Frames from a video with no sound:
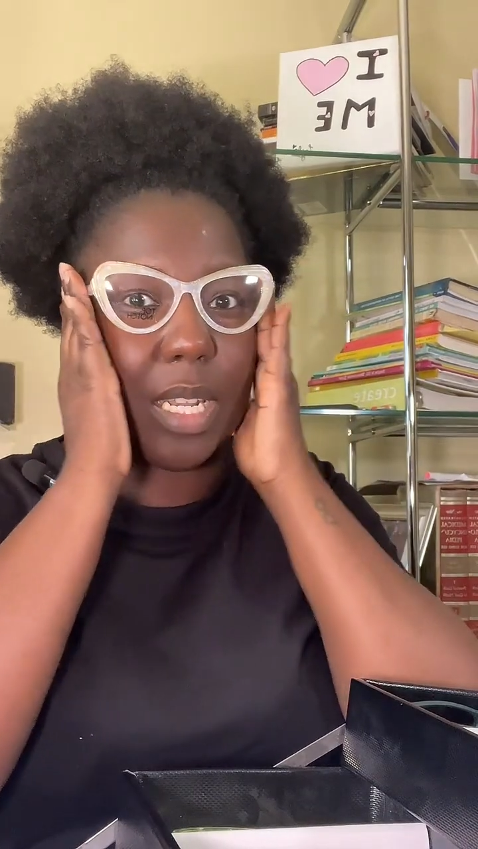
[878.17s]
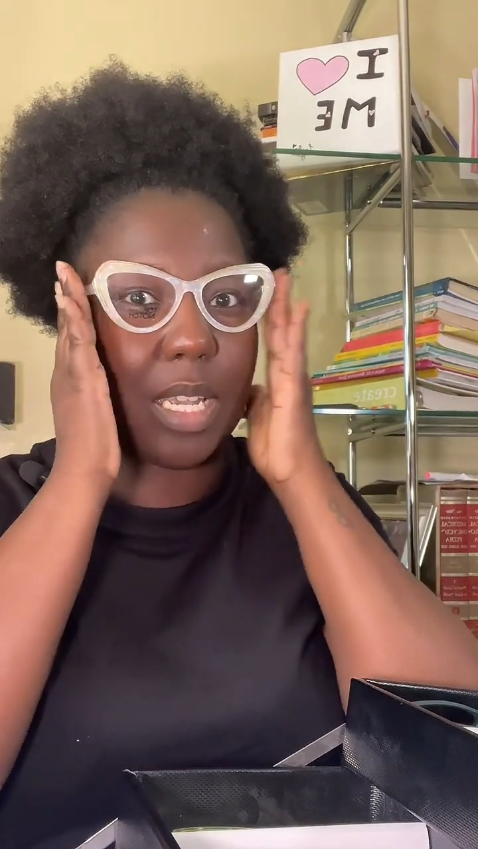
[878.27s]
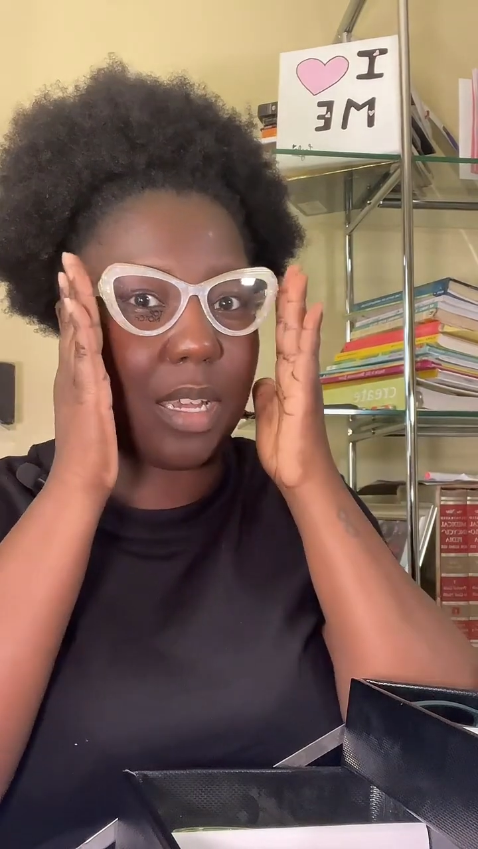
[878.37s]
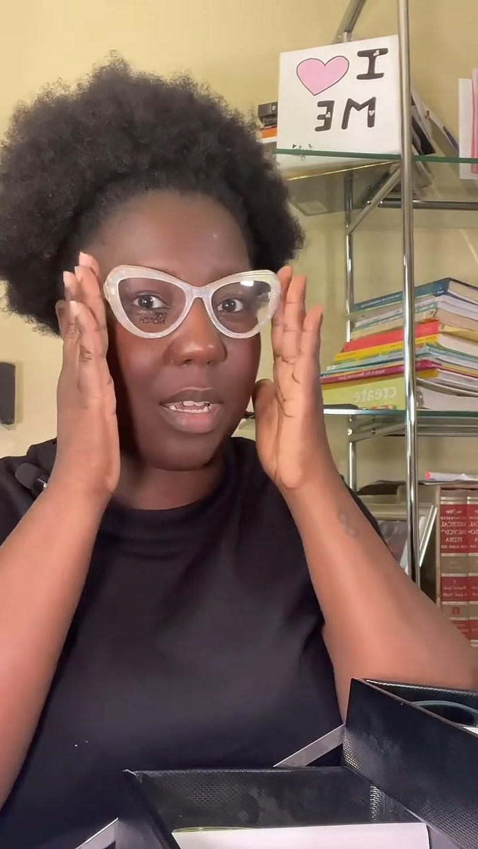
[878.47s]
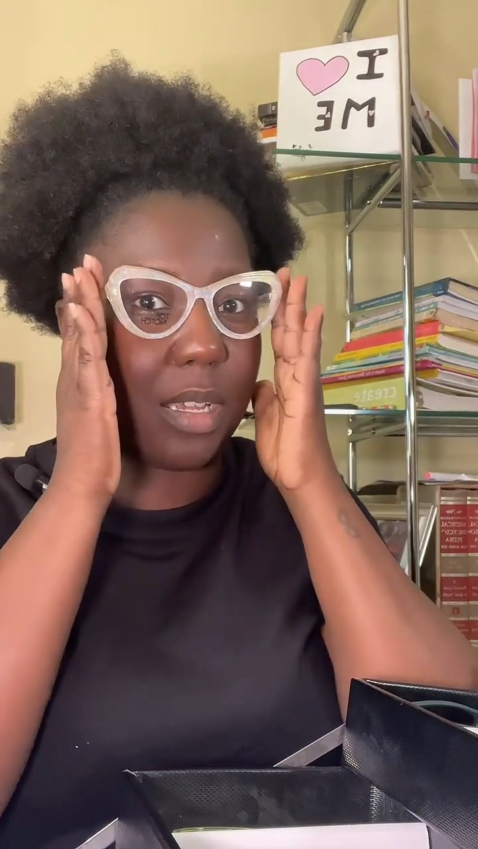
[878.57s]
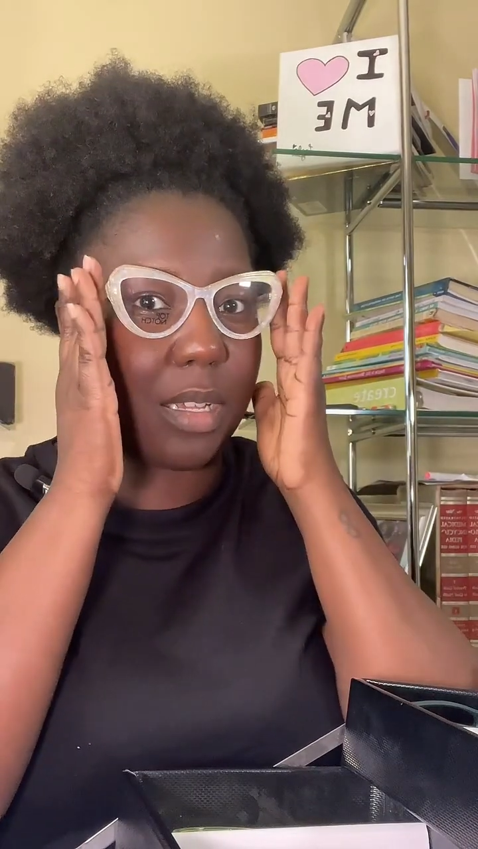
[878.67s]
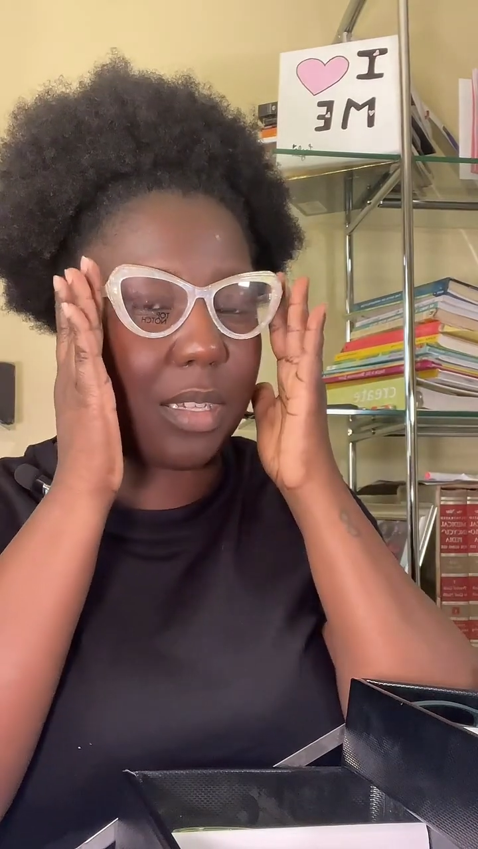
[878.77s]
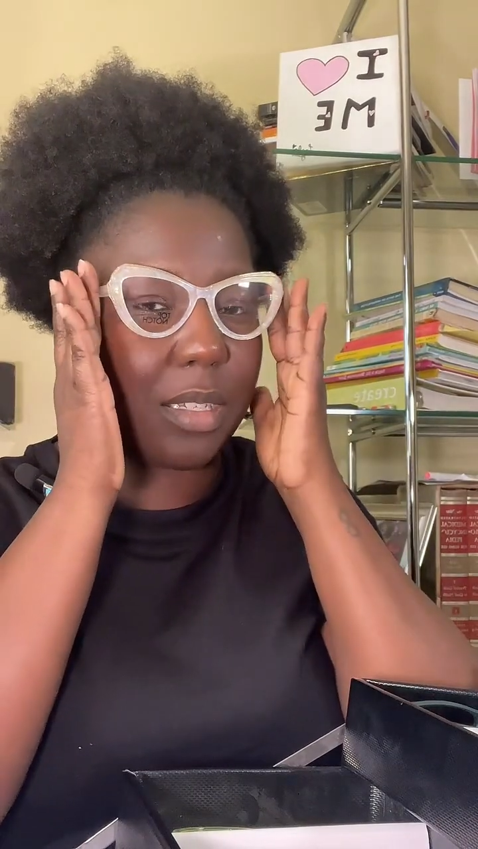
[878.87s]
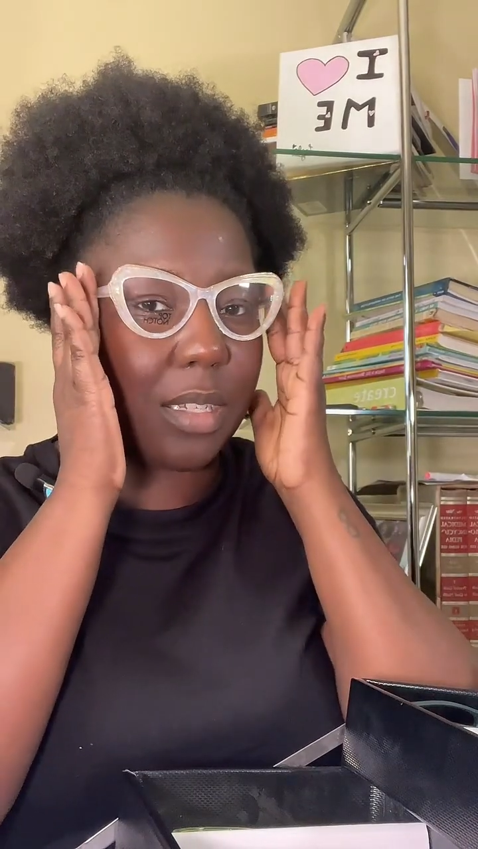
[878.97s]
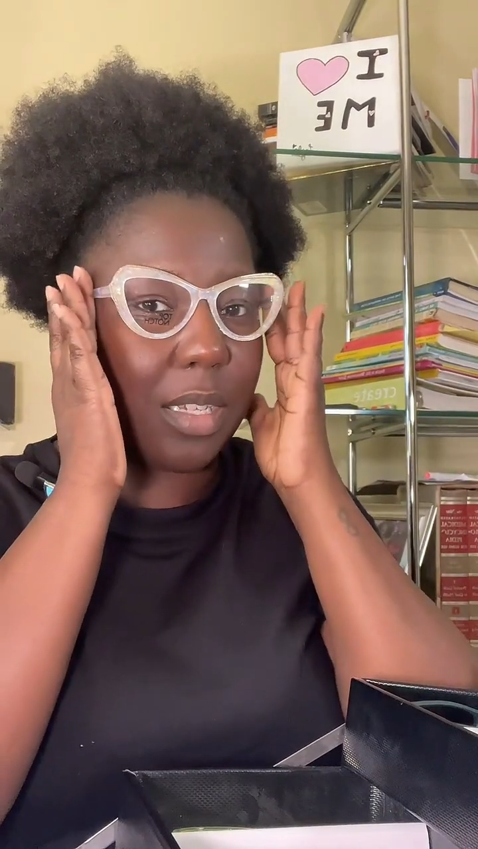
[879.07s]

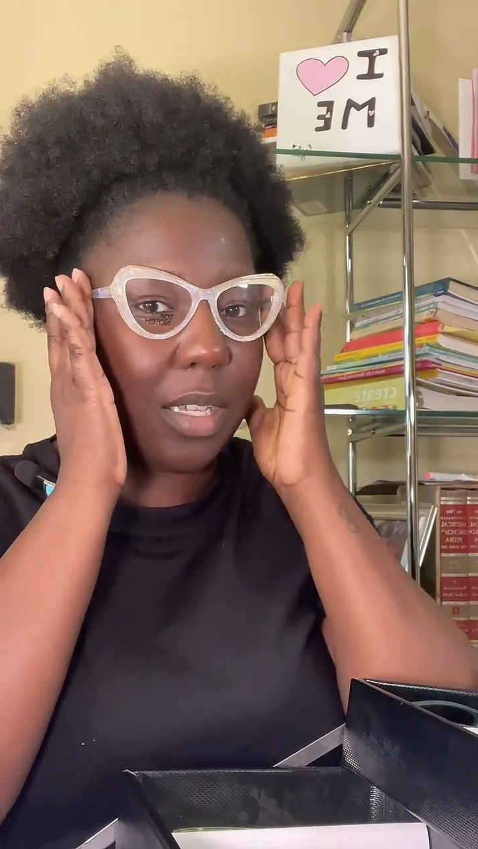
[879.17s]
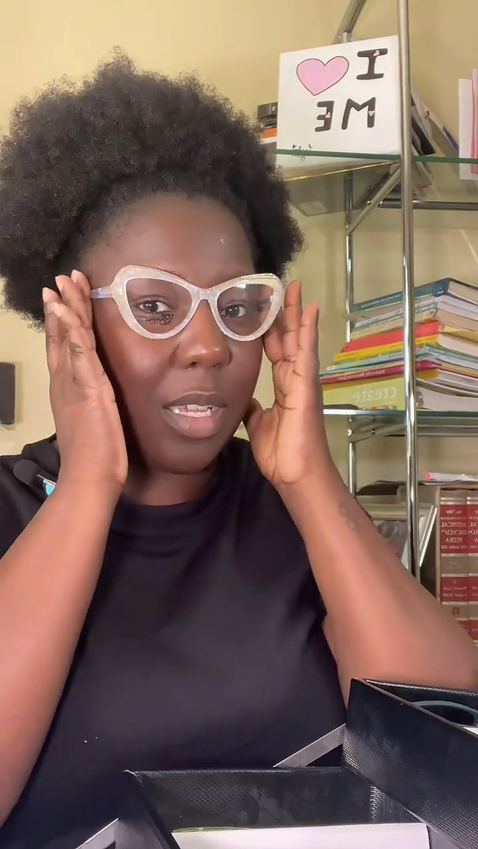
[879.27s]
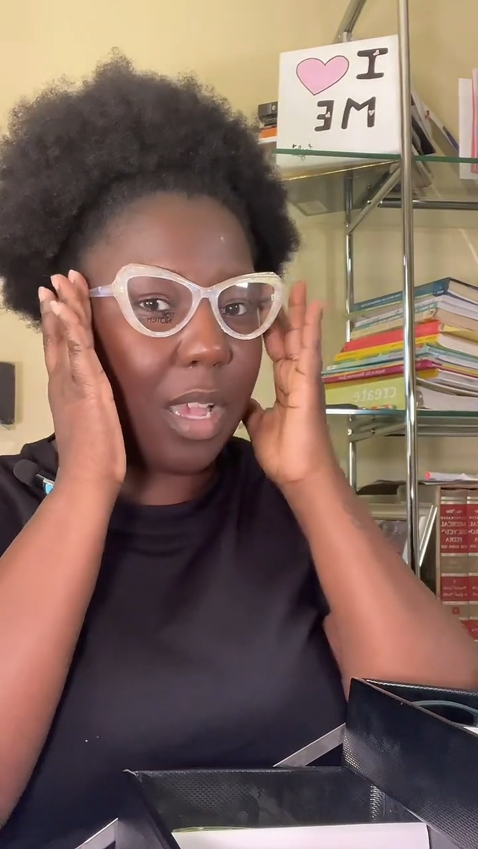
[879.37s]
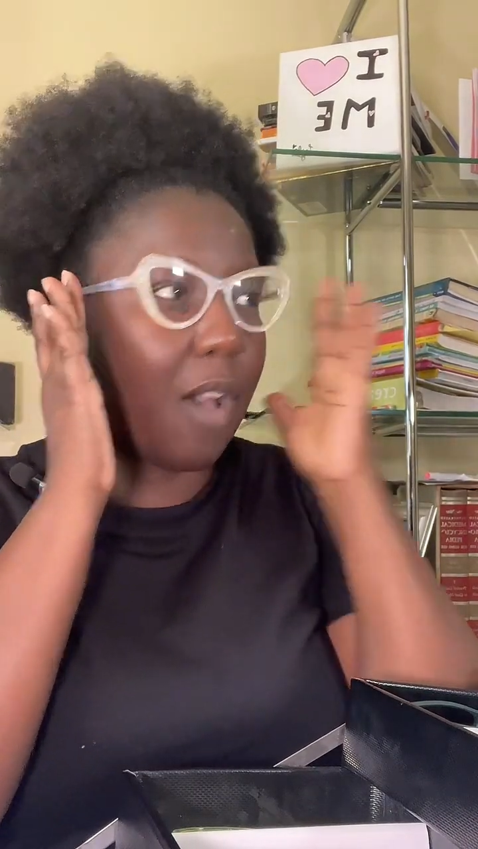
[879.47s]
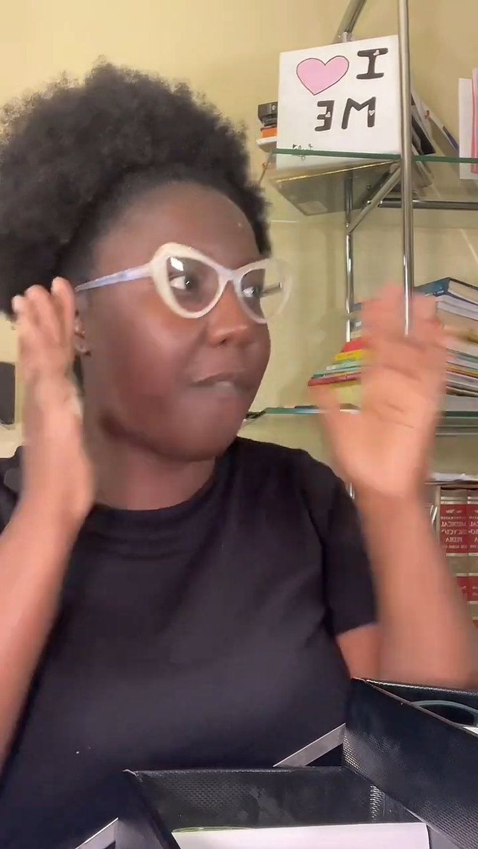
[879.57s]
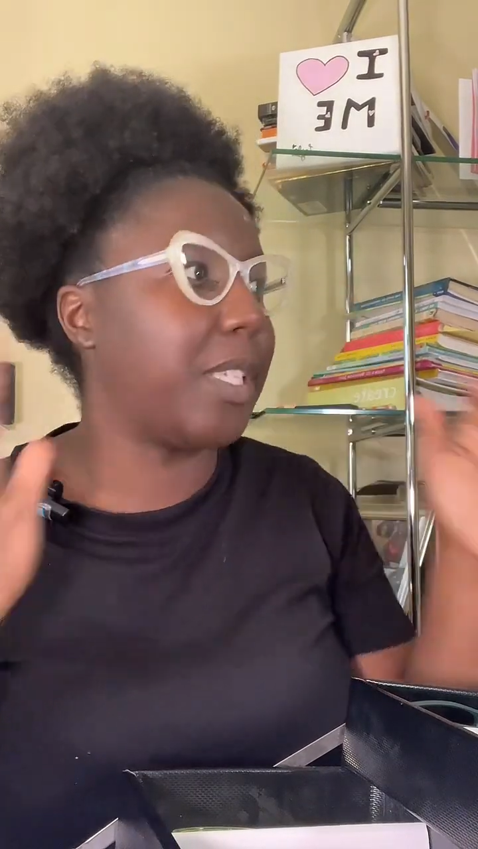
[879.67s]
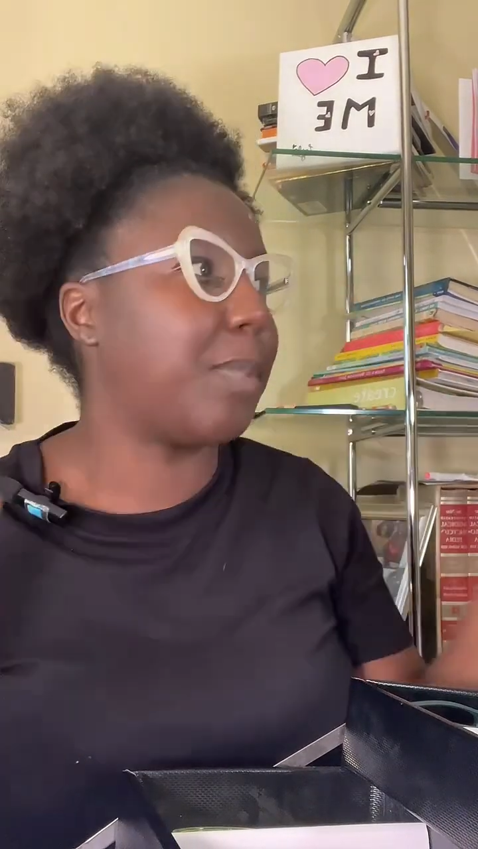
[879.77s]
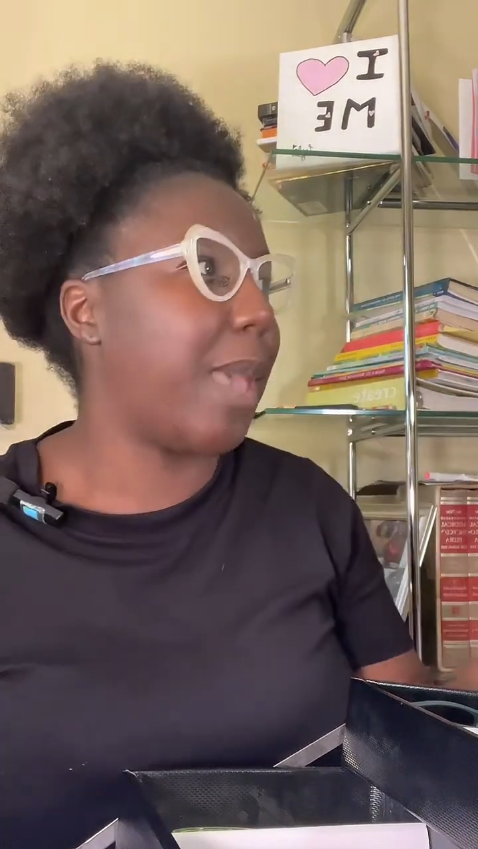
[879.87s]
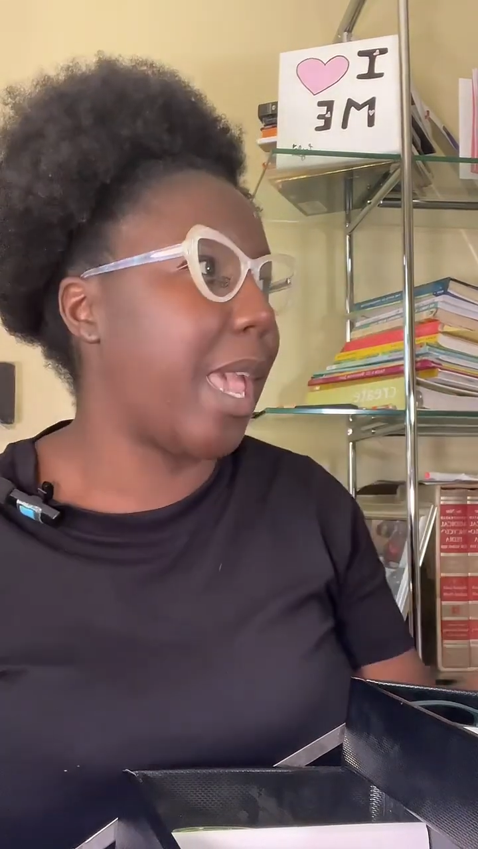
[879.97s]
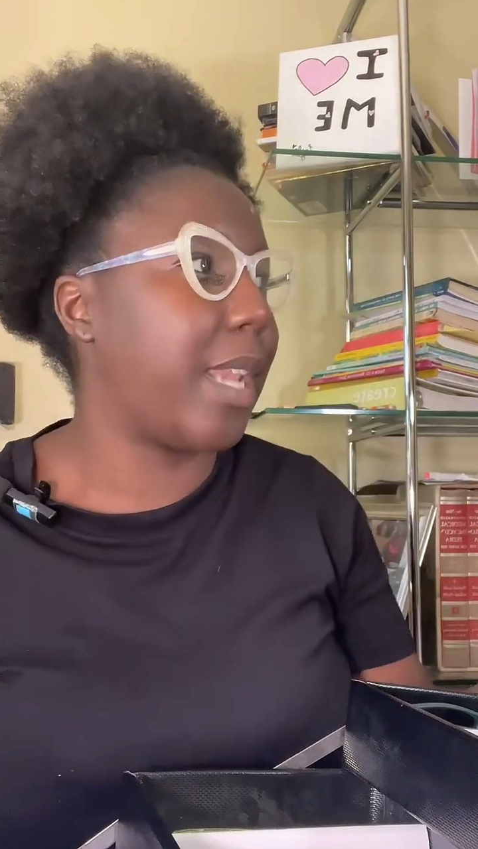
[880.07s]

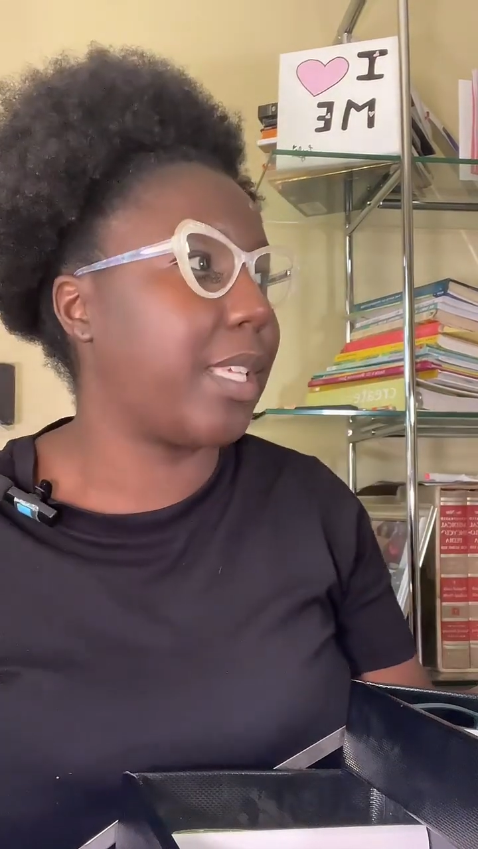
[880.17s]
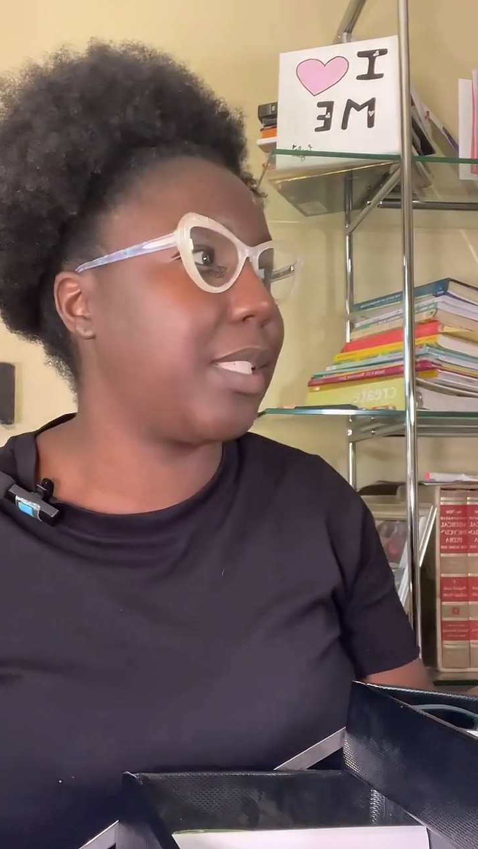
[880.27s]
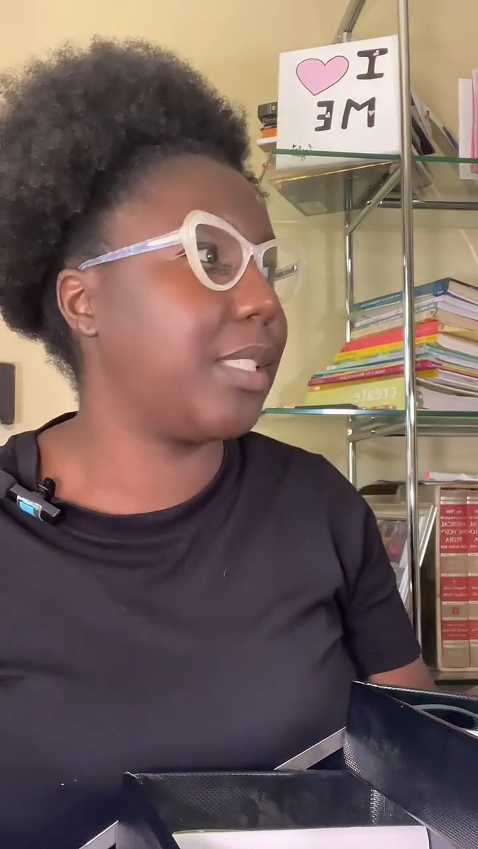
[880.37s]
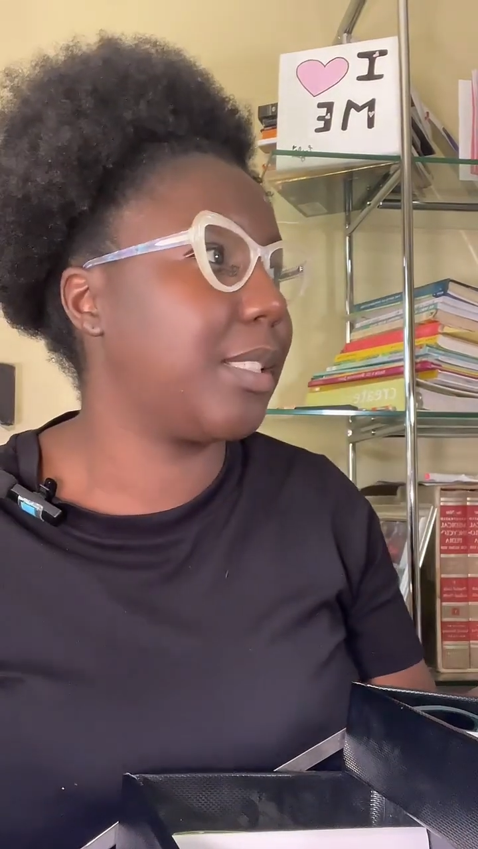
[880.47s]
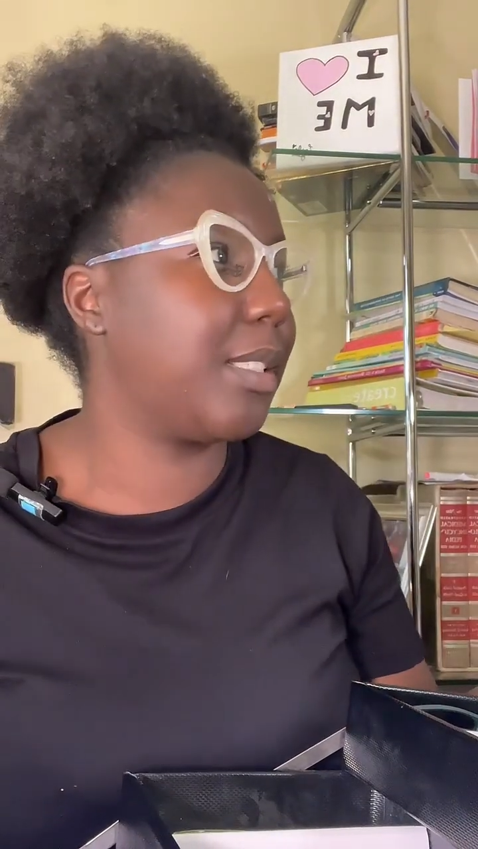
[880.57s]
baddie.